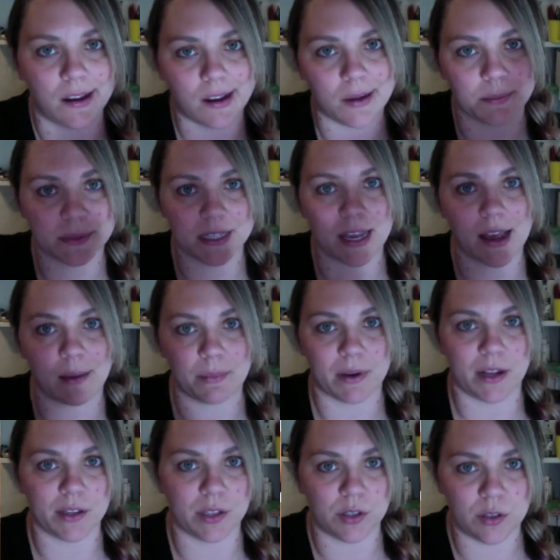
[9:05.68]
up top
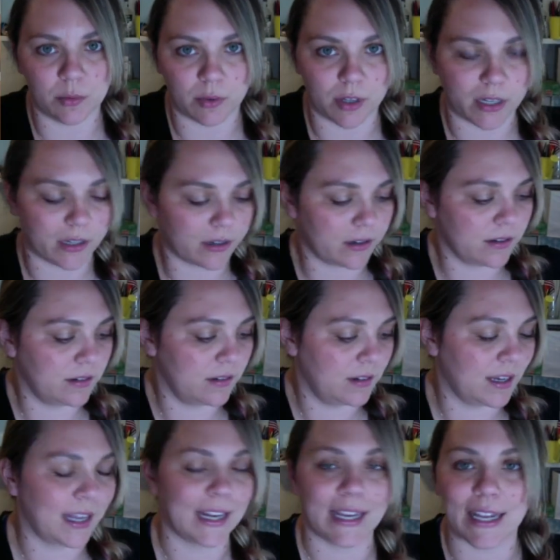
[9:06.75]
on the numerator.
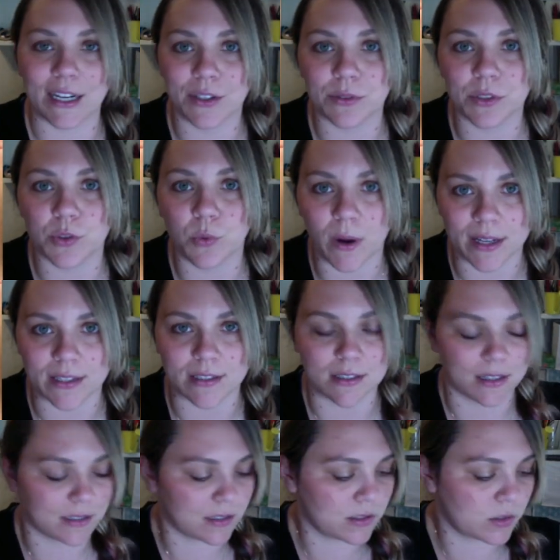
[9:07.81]
And I gotta do it twice
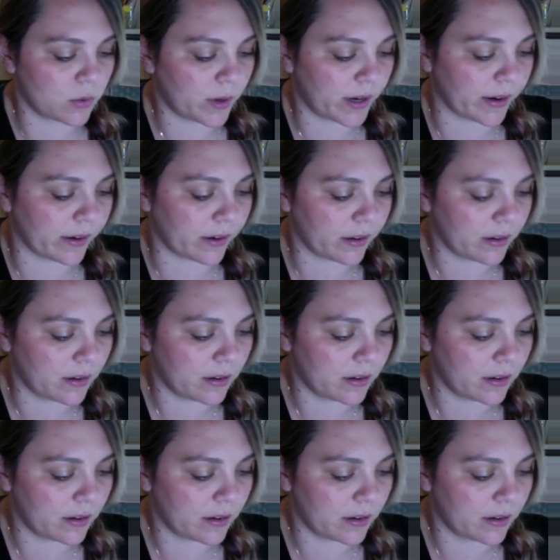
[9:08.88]
because it's squared.